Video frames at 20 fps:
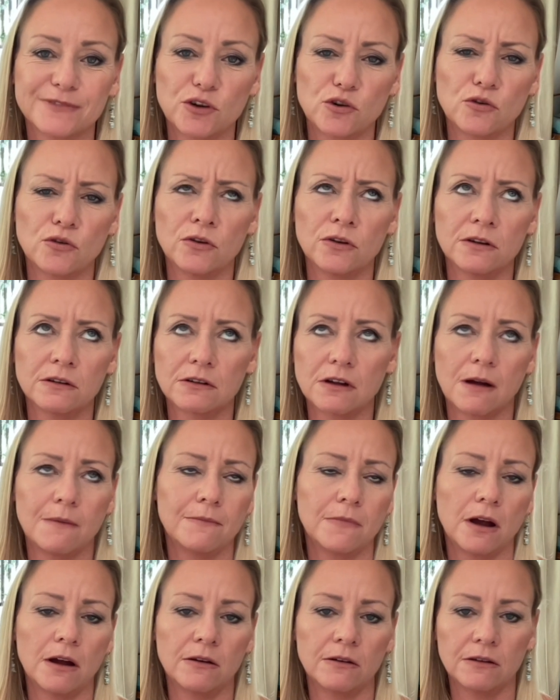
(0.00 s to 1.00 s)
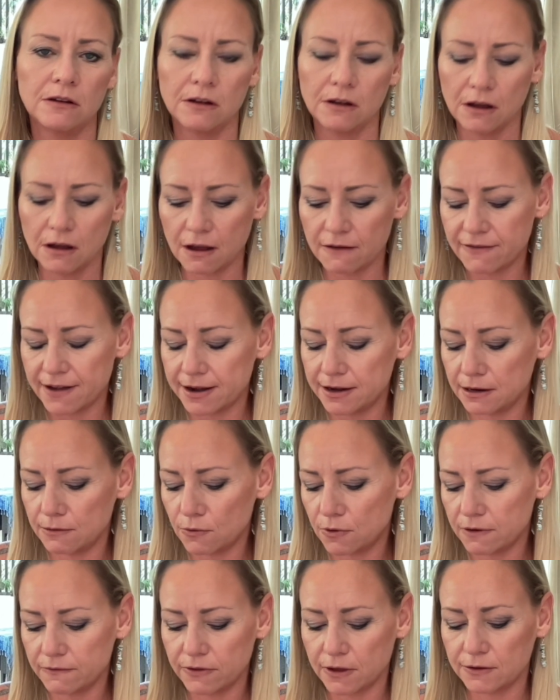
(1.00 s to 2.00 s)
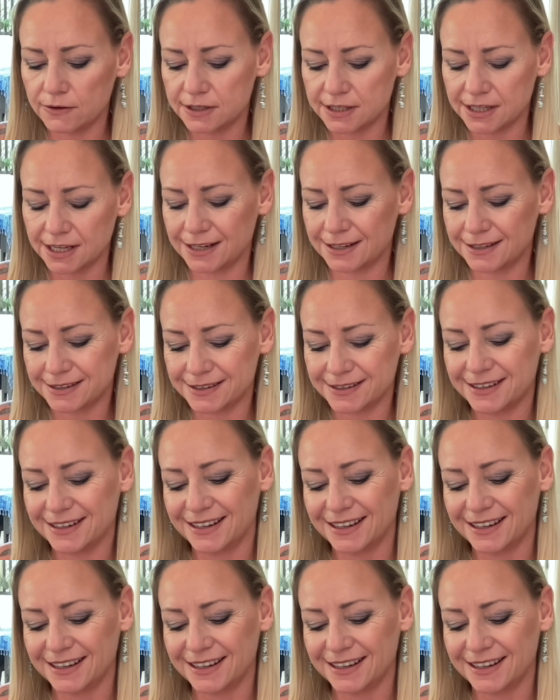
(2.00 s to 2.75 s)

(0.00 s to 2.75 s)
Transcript: Or combo of any one of those things.